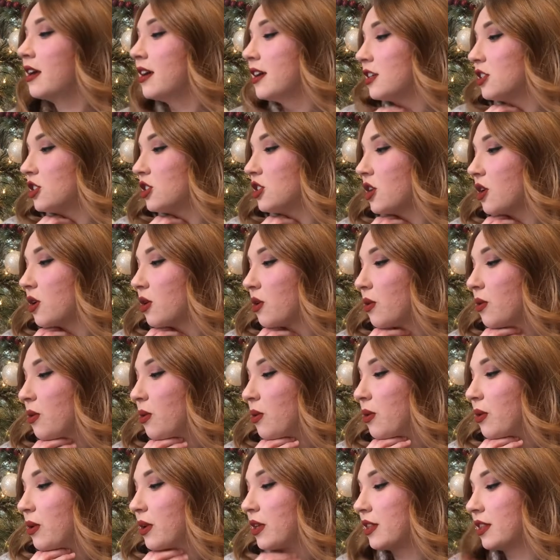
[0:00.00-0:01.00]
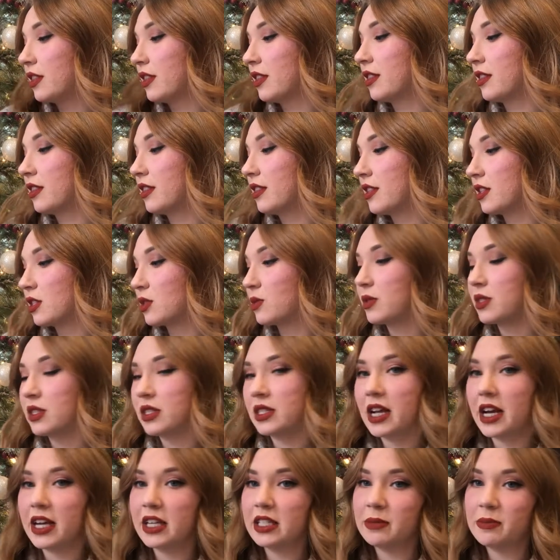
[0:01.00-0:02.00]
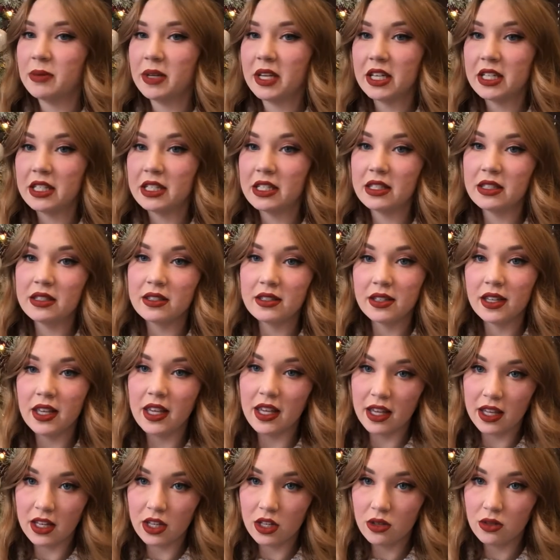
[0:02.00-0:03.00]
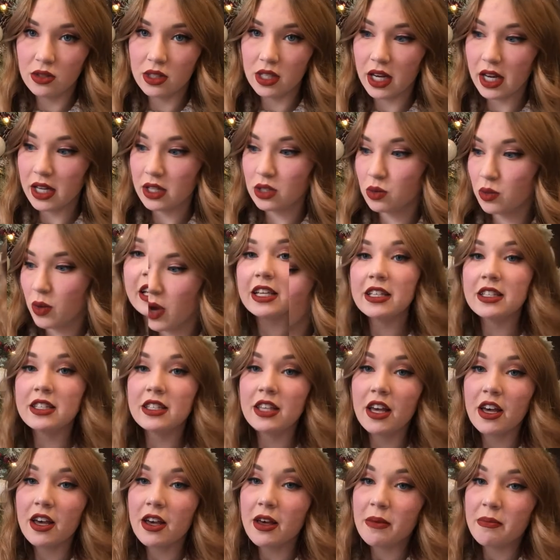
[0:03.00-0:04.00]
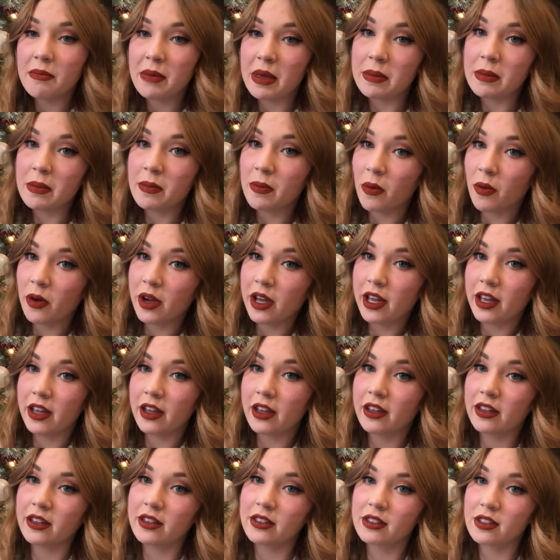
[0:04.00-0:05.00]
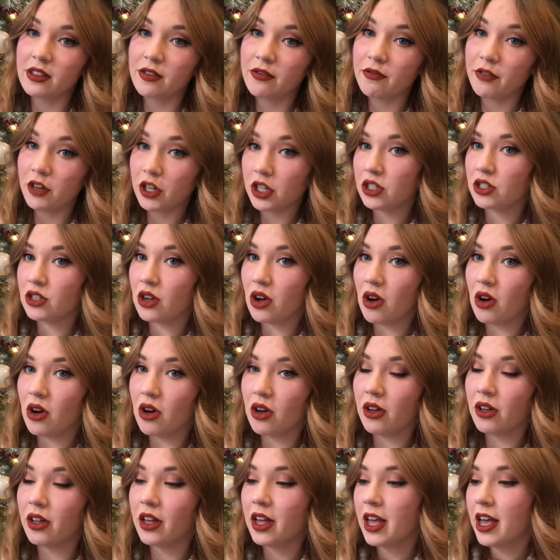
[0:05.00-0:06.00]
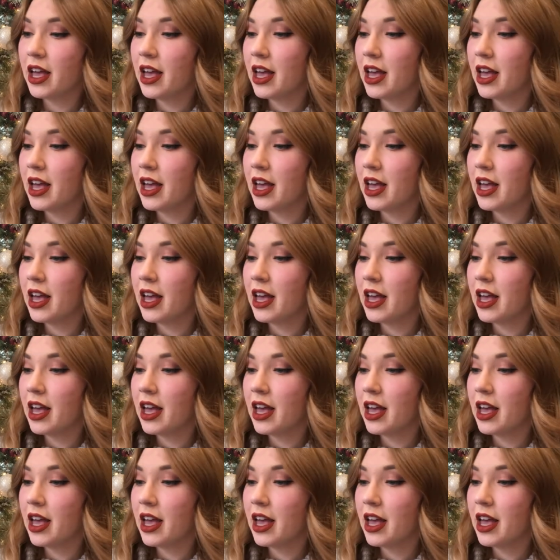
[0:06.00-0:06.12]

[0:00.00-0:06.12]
So this one's nice because he can use it as that well. Is baby boy's first haul.